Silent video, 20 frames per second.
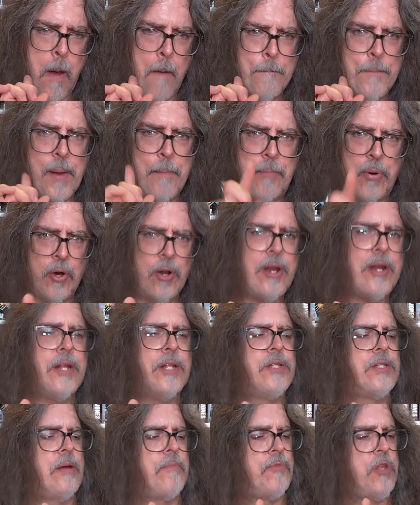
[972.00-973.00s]
But put it in
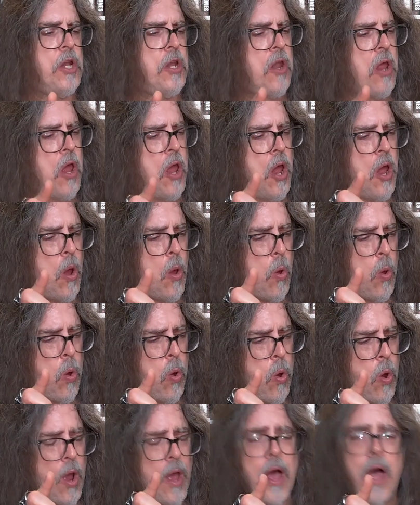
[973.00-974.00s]
something.
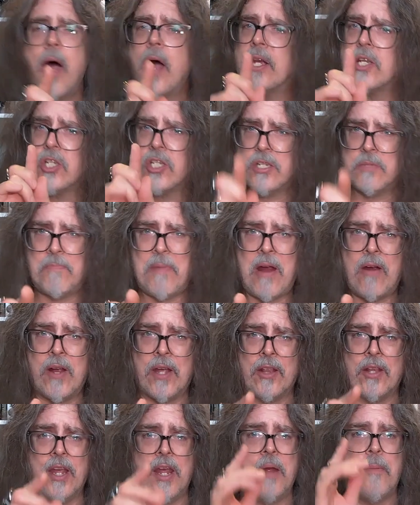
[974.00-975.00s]

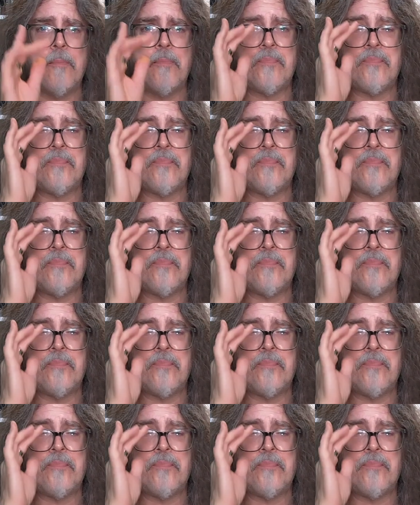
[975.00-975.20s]
Sparingly.